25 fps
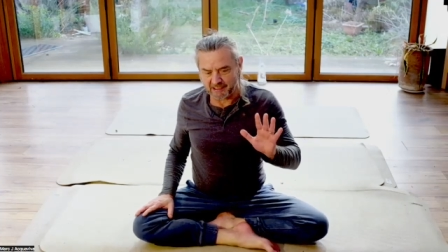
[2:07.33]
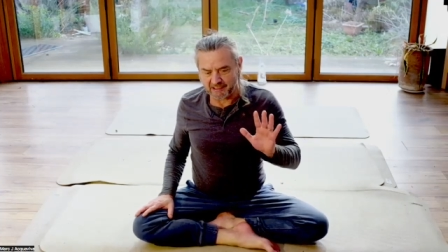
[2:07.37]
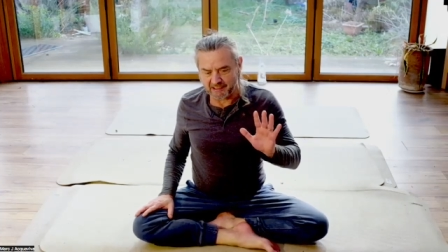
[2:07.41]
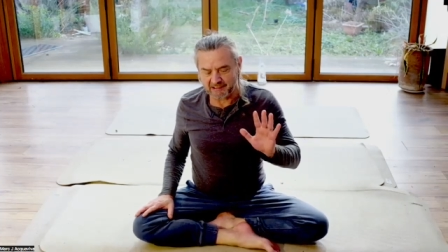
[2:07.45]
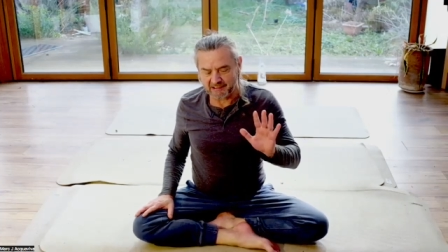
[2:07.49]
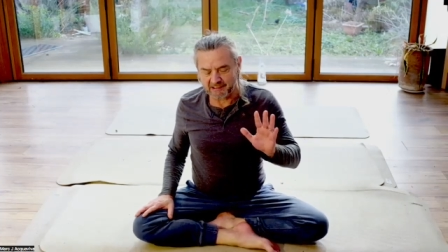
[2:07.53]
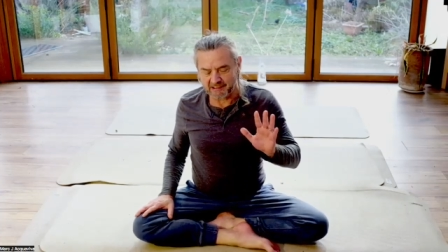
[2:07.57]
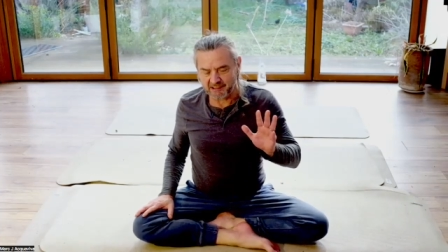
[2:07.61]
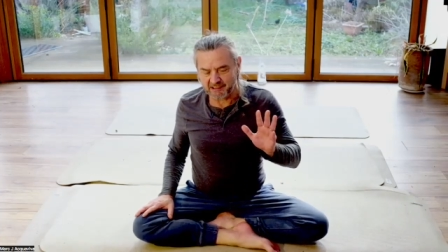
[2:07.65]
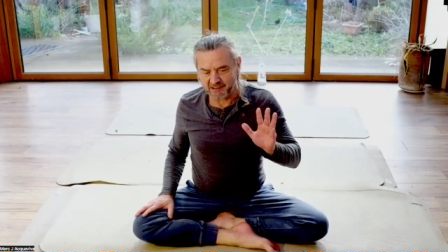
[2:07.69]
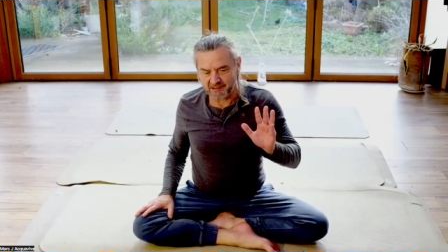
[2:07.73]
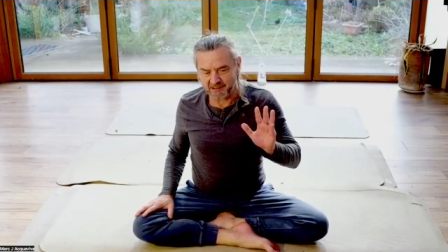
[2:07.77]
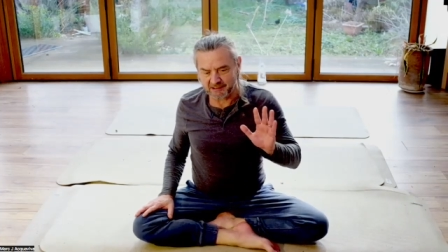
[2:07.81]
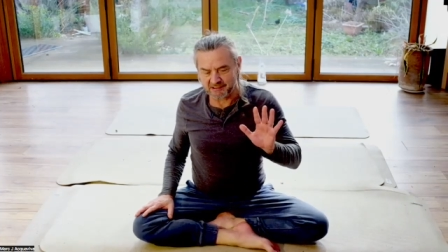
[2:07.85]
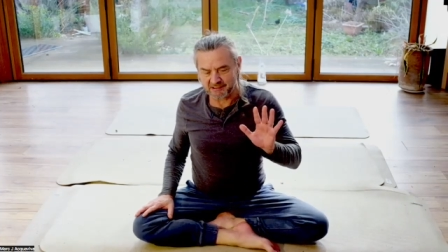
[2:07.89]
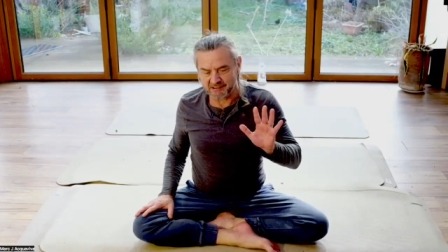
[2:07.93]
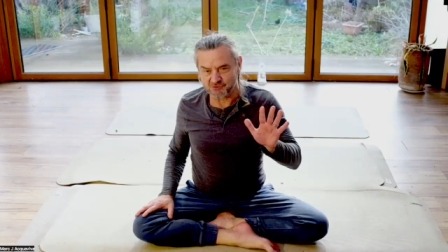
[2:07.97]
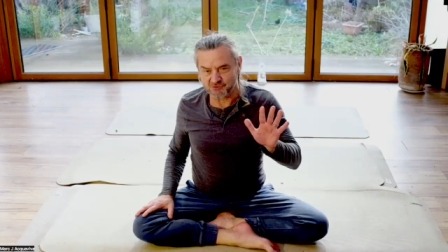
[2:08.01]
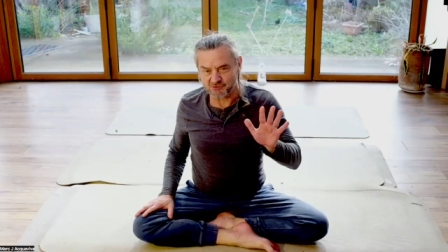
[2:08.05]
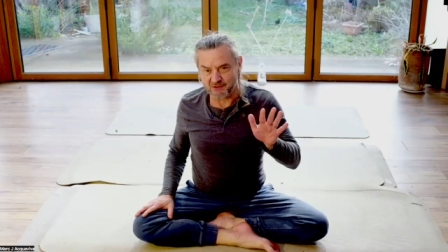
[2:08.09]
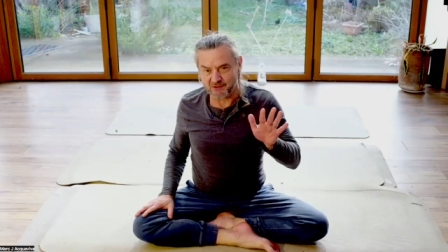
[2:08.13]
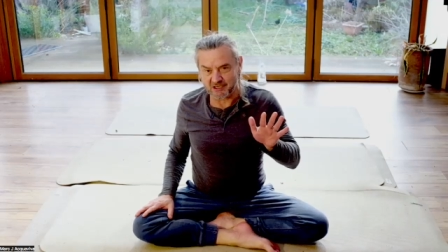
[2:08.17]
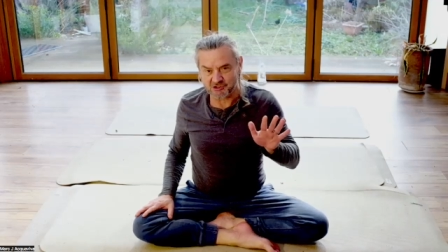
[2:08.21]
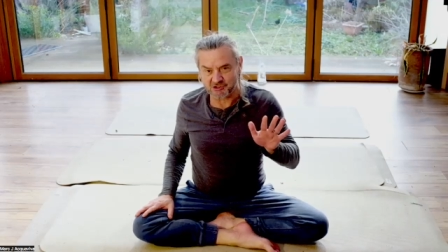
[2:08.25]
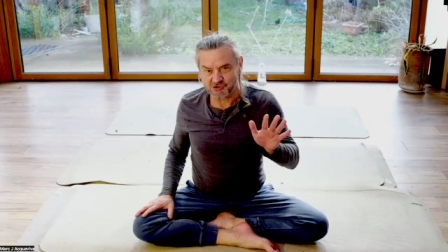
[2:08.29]
any
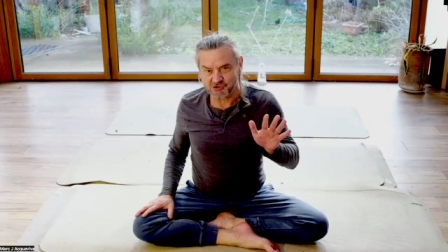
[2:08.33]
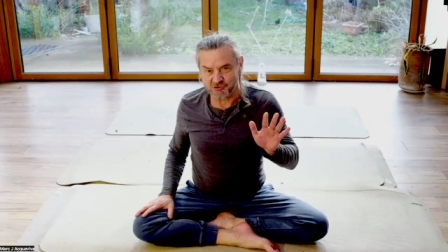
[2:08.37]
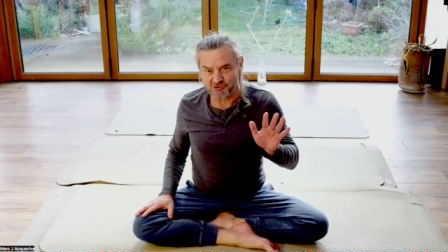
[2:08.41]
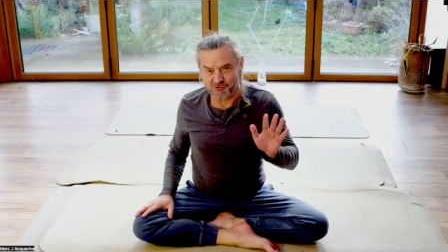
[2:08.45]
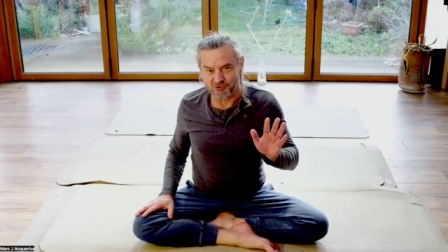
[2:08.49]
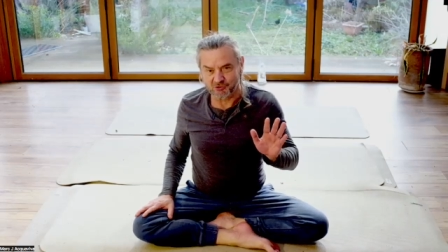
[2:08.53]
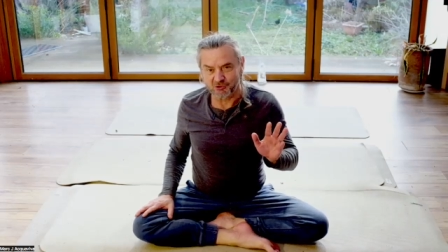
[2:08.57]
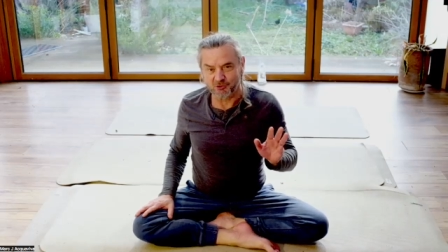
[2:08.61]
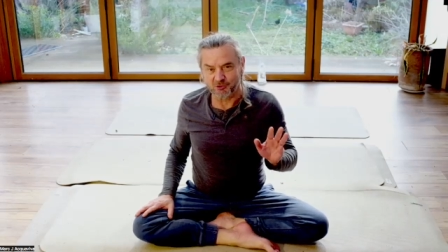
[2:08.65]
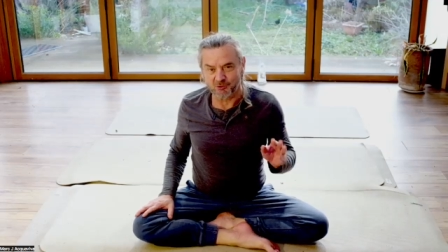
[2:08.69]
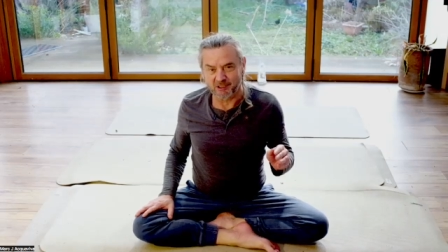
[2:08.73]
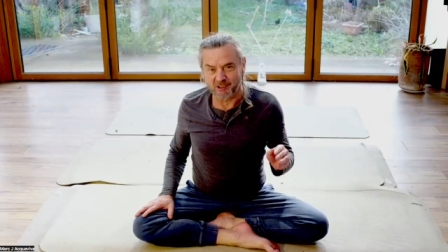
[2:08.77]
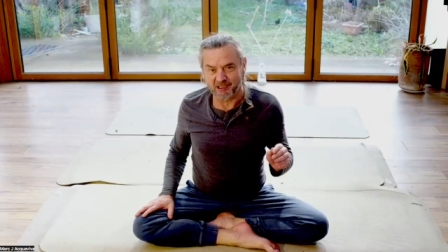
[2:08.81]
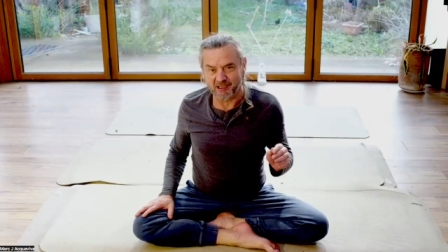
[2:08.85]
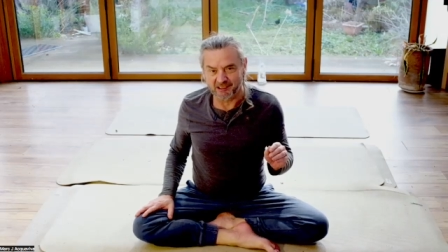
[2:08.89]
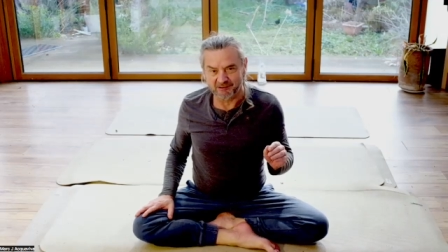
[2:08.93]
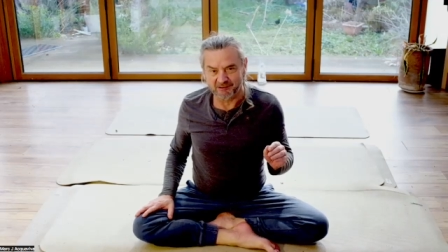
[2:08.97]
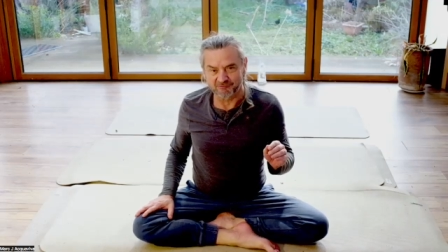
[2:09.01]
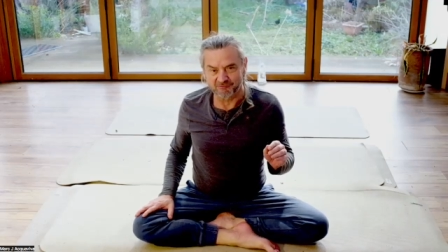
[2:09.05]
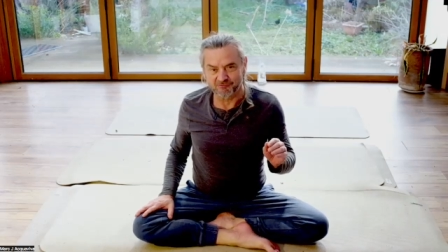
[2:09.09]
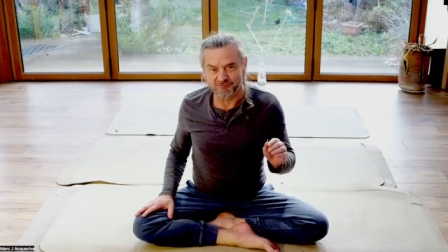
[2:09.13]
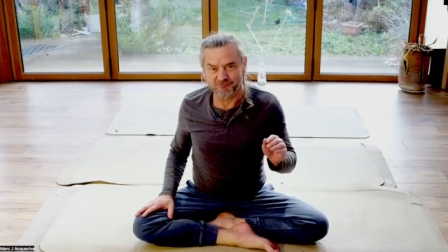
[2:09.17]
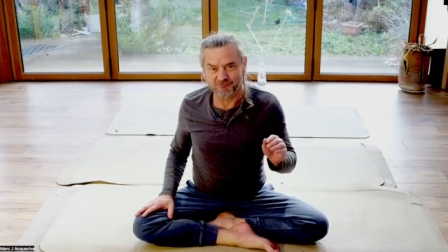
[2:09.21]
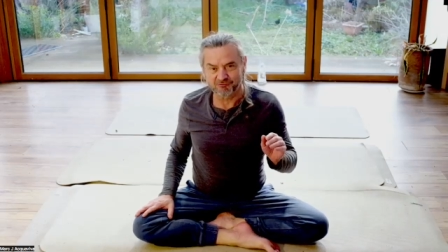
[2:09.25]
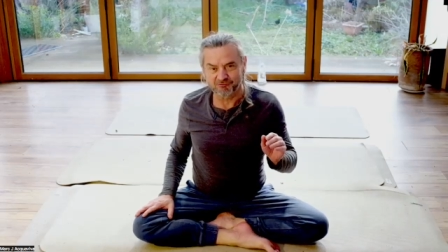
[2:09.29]
interaction that you
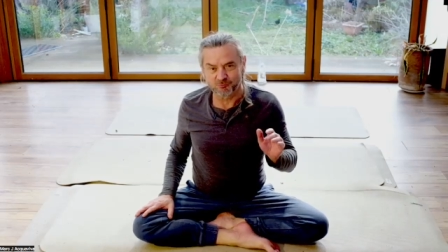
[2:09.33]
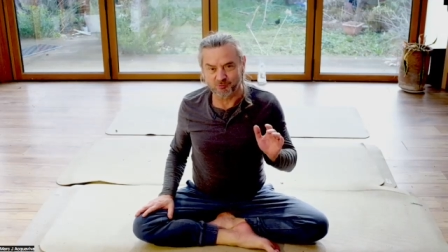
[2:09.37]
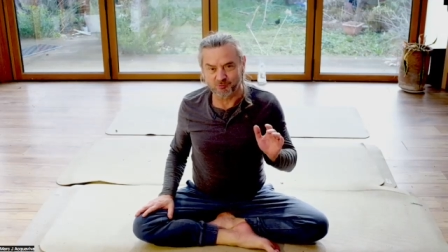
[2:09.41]
have